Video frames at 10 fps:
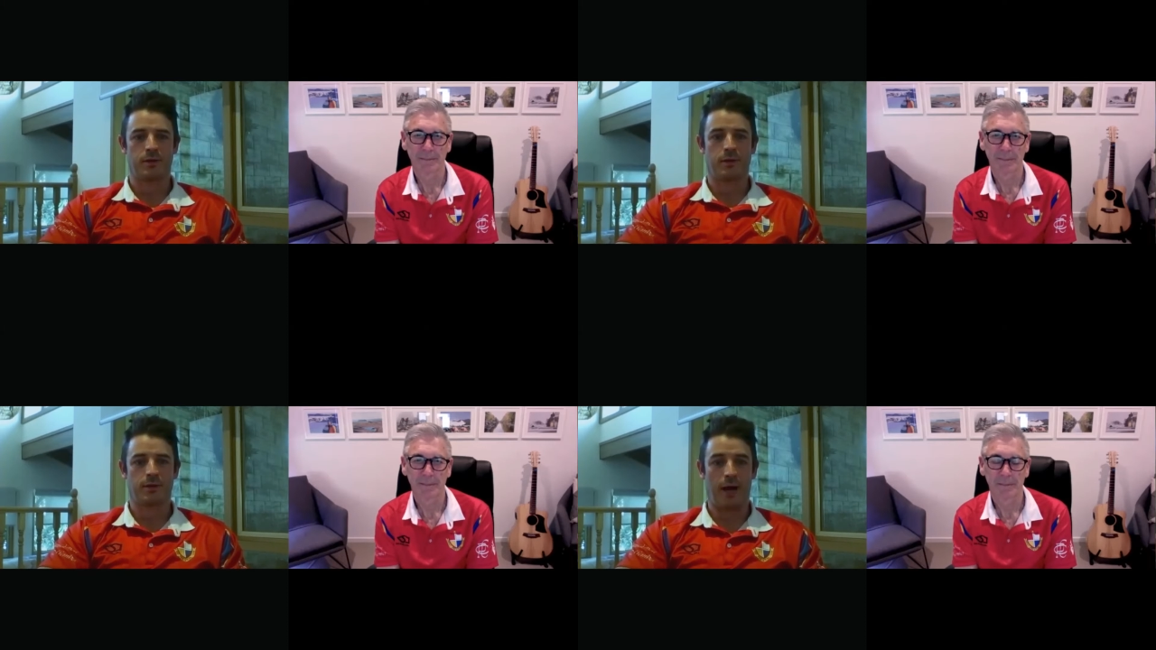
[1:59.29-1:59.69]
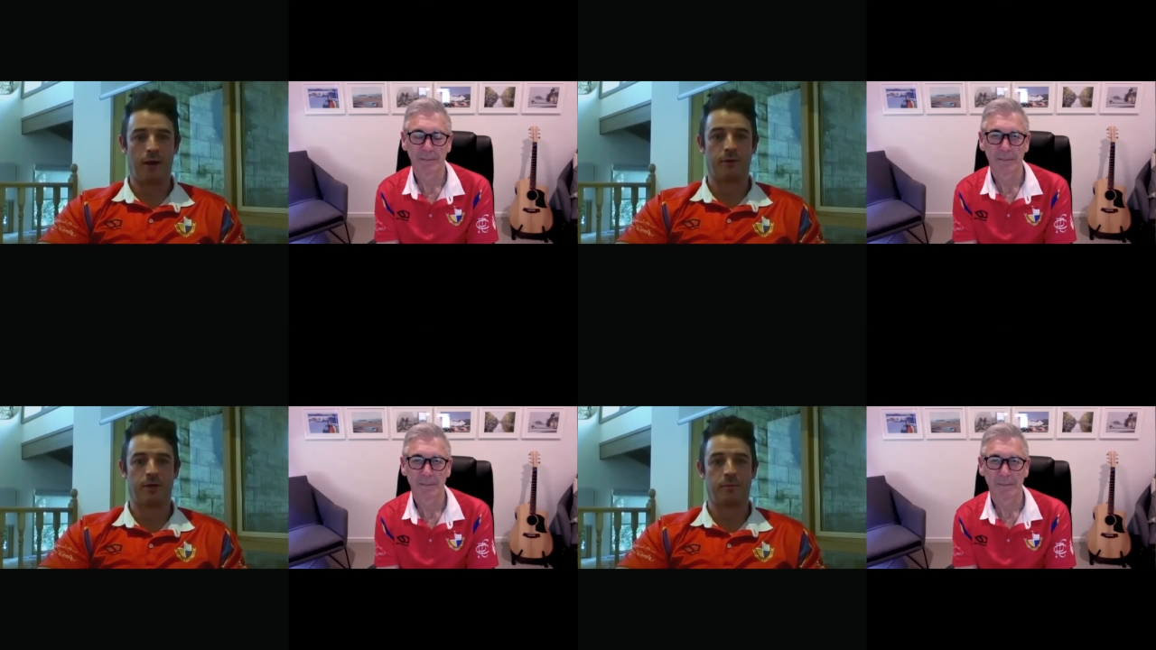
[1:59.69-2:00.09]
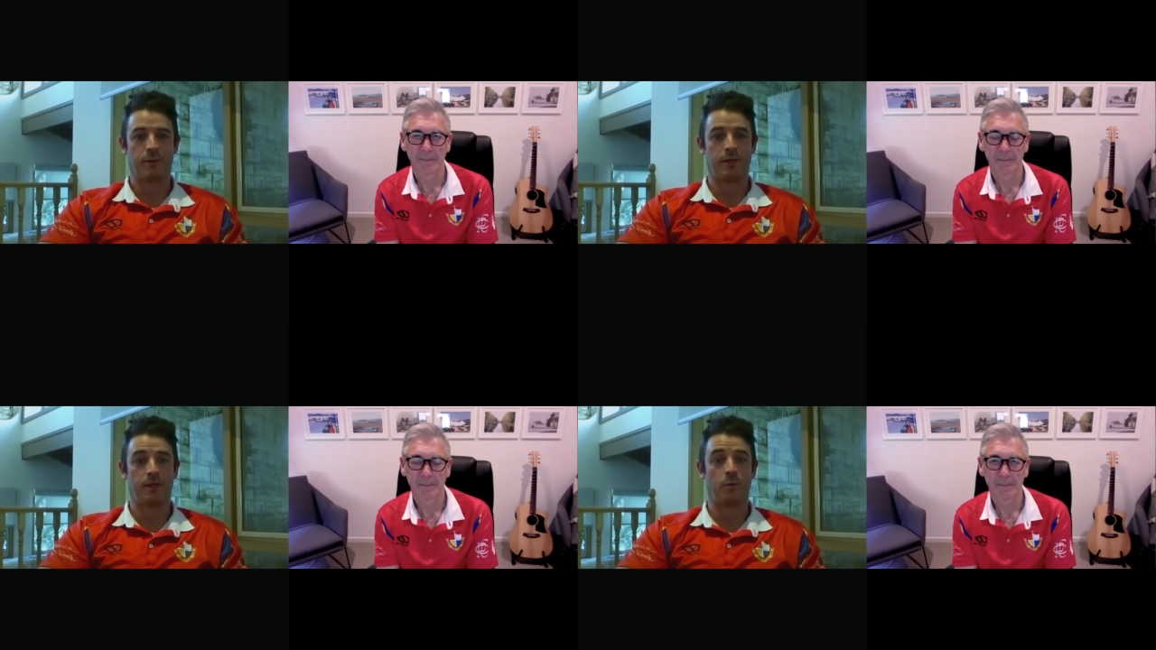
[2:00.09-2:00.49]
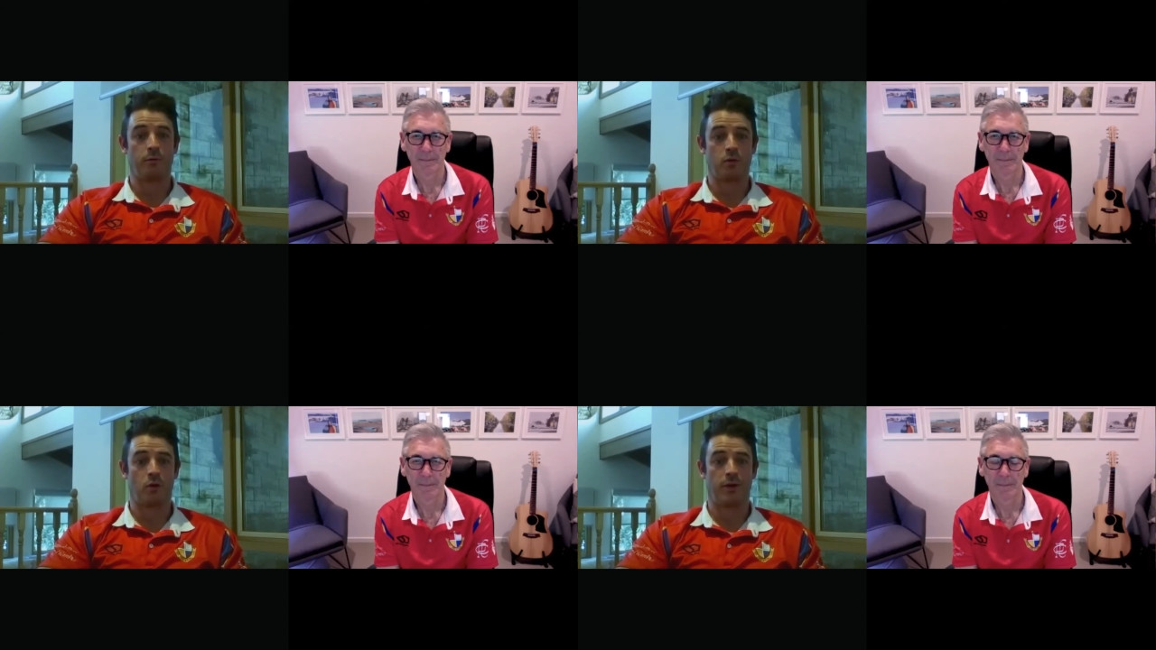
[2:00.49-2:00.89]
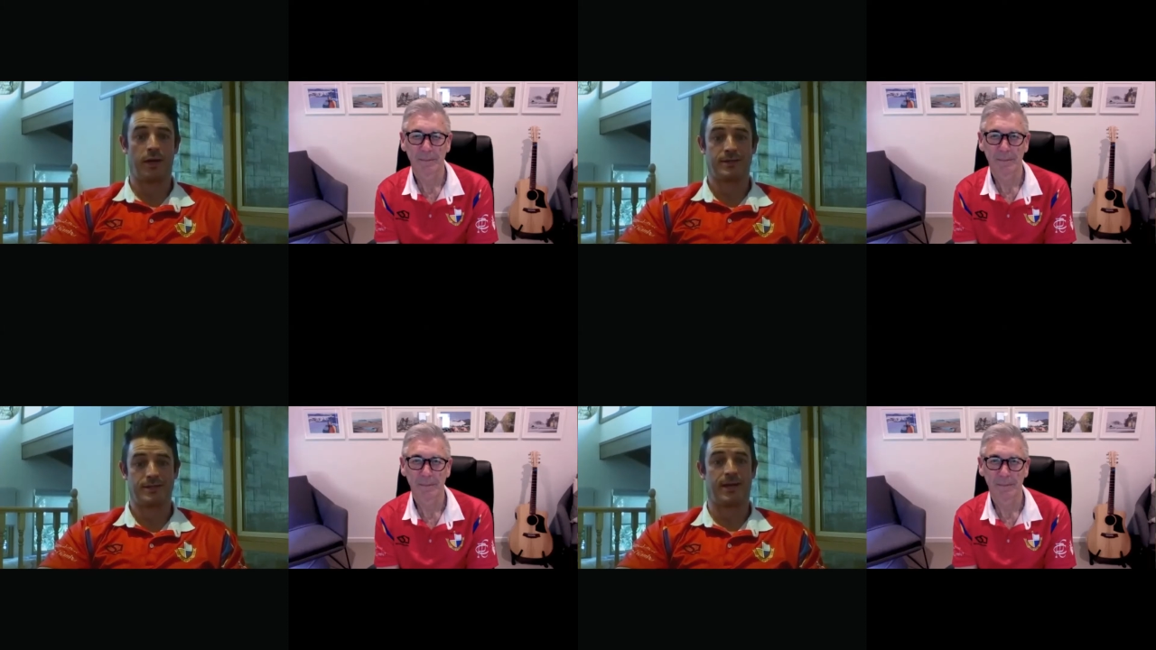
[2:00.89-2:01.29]
Speaker 1: the current committee that we've got and
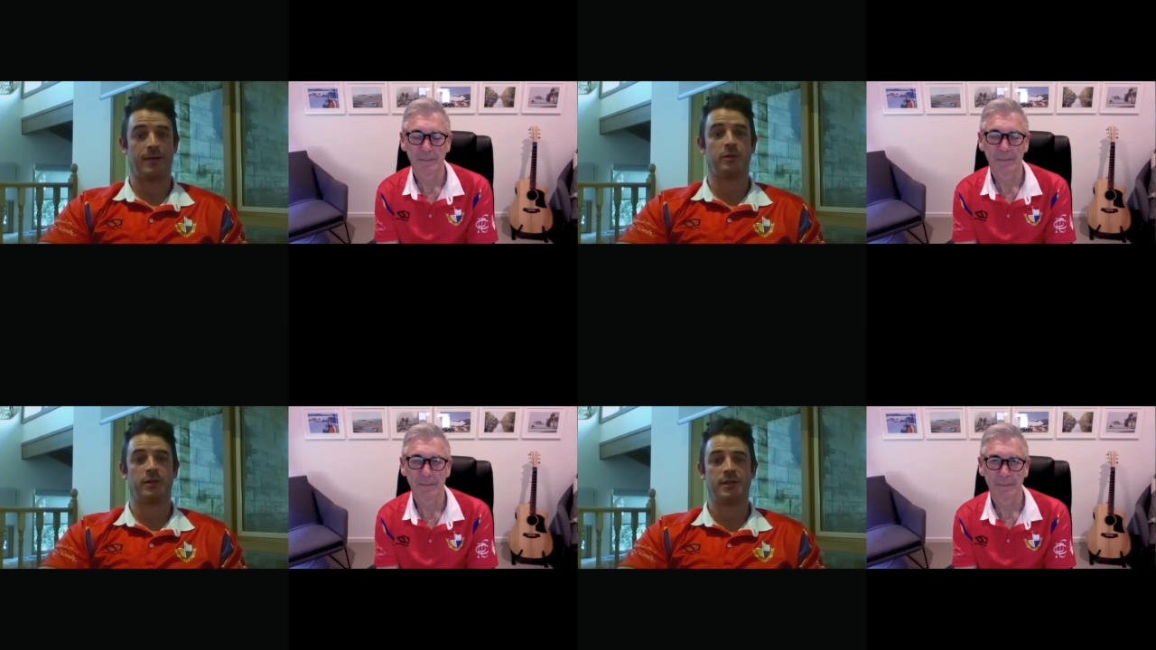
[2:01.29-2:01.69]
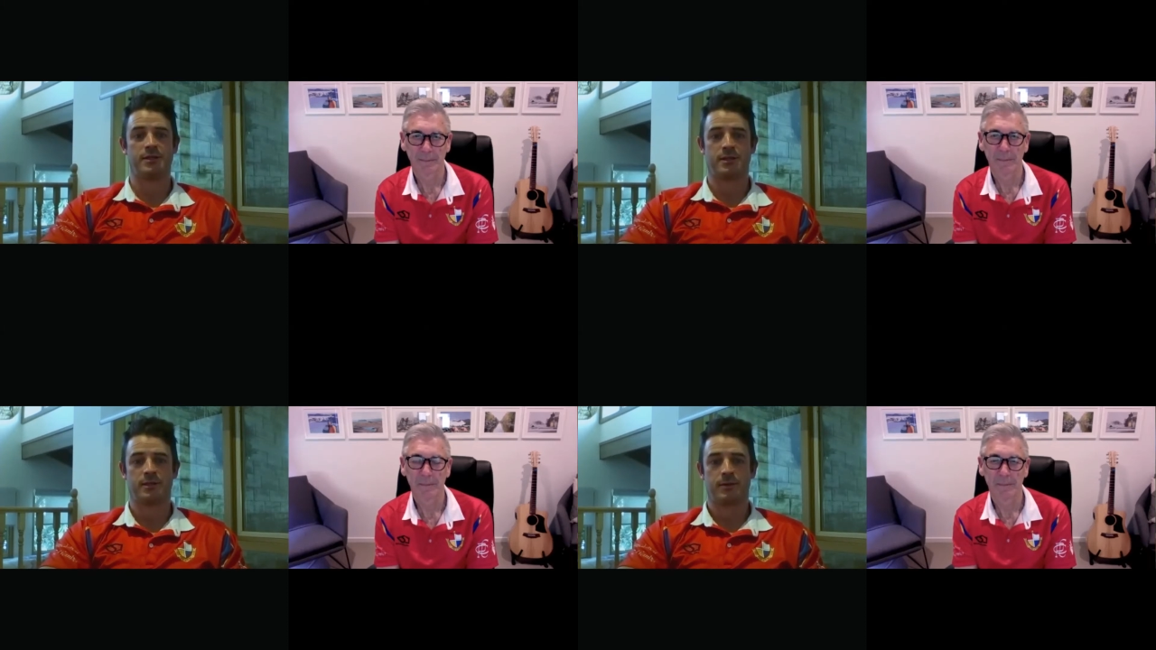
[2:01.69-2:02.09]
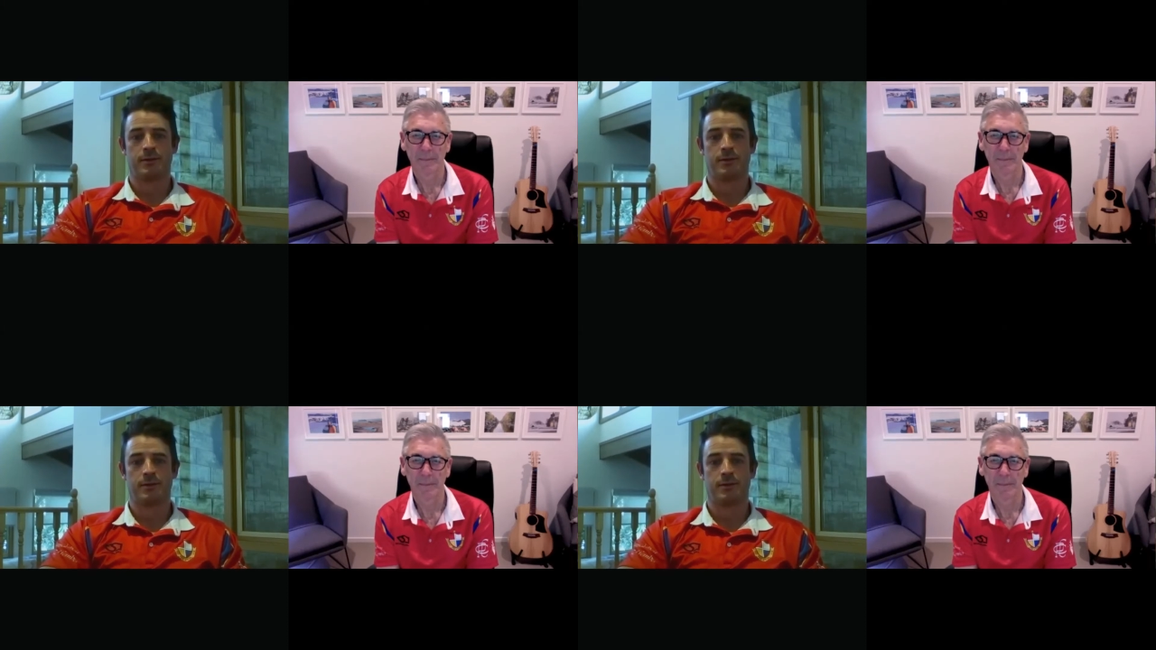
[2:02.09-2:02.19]
how stable it is.